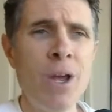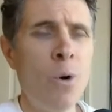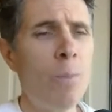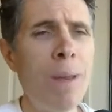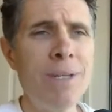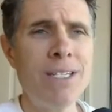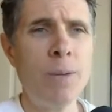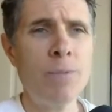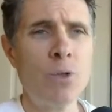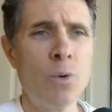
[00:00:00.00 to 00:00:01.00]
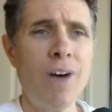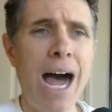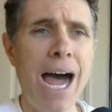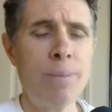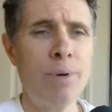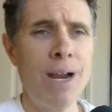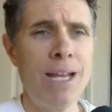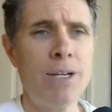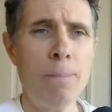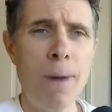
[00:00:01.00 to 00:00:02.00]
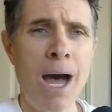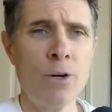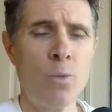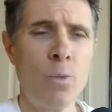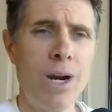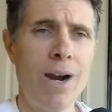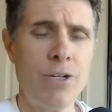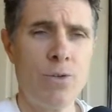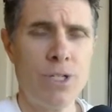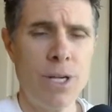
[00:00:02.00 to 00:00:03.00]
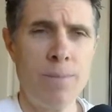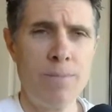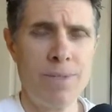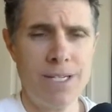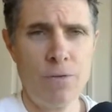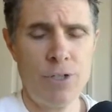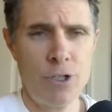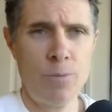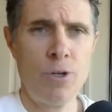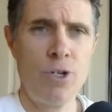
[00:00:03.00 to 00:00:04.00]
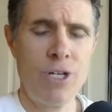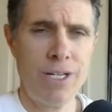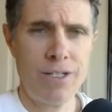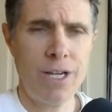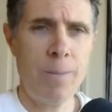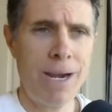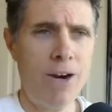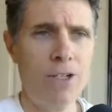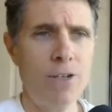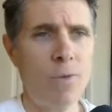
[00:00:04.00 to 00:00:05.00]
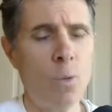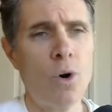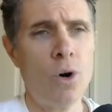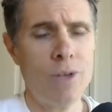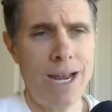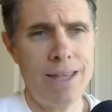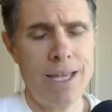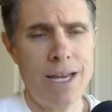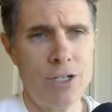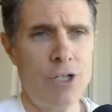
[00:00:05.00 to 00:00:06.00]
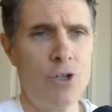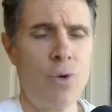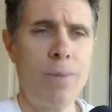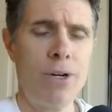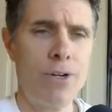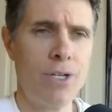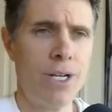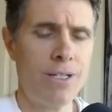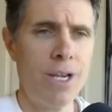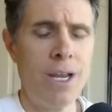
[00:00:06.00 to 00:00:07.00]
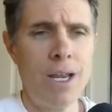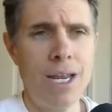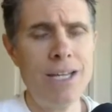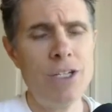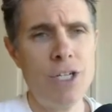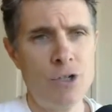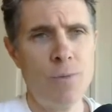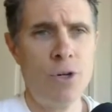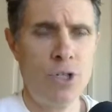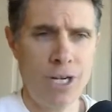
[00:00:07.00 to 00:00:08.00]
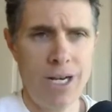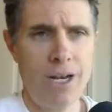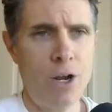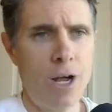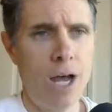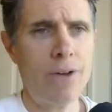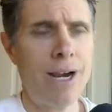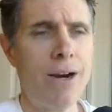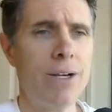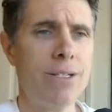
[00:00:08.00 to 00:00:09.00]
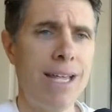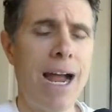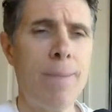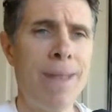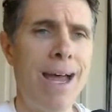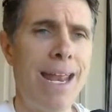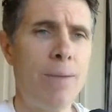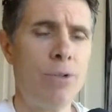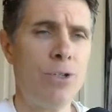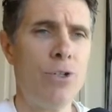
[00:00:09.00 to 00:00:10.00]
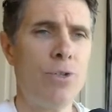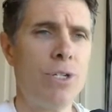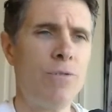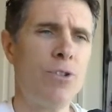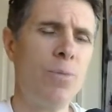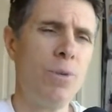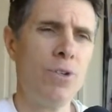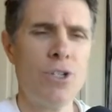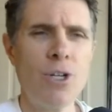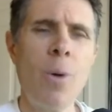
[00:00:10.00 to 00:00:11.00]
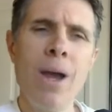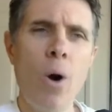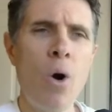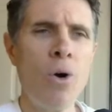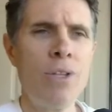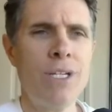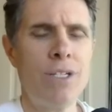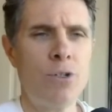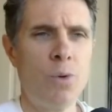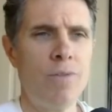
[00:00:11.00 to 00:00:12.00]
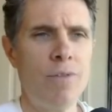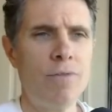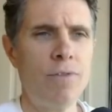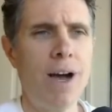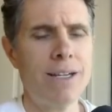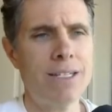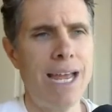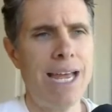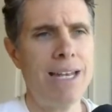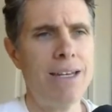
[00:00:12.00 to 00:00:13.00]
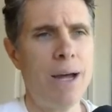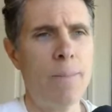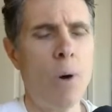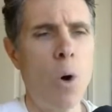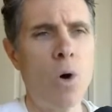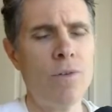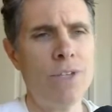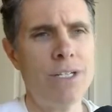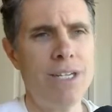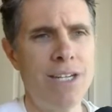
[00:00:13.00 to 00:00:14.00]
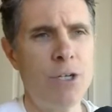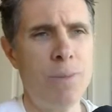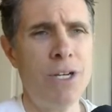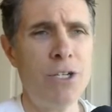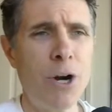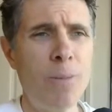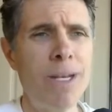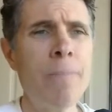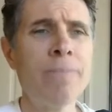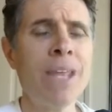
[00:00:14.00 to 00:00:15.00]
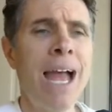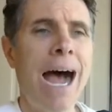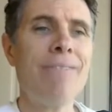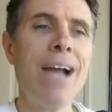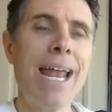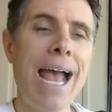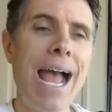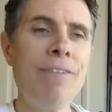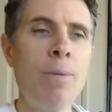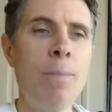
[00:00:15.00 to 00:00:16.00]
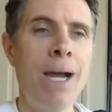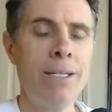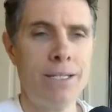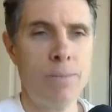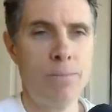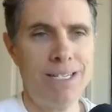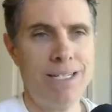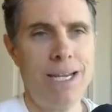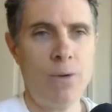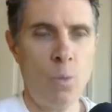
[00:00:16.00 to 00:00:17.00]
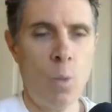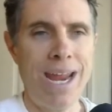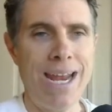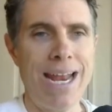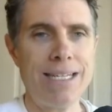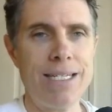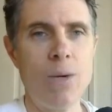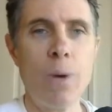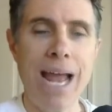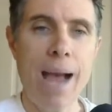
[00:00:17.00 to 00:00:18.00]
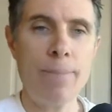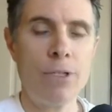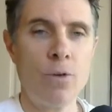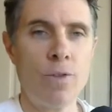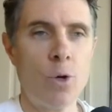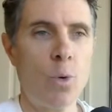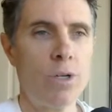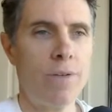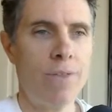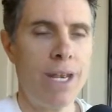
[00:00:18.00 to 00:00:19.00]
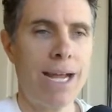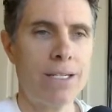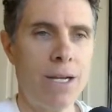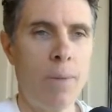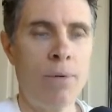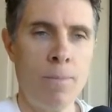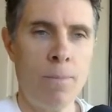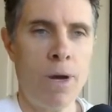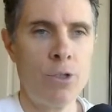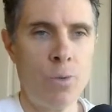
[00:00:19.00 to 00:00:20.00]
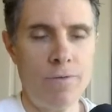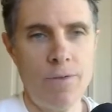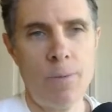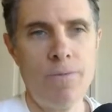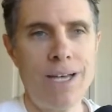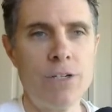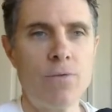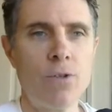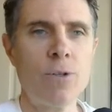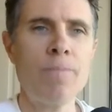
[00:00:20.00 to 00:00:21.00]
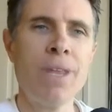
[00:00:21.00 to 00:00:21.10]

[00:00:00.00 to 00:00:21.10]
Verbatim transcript: or maybe some sort of hybrid model where I do some self distribution in some areas of the world and then a distributor does his distribution in uh, other areas that I'm not able to do self distribution. So all of this is sort of in flux and um, all of this needs to be determined. I've got half a mind to simply sit and wait and see what happens over the course of the next couple of months with film festivals.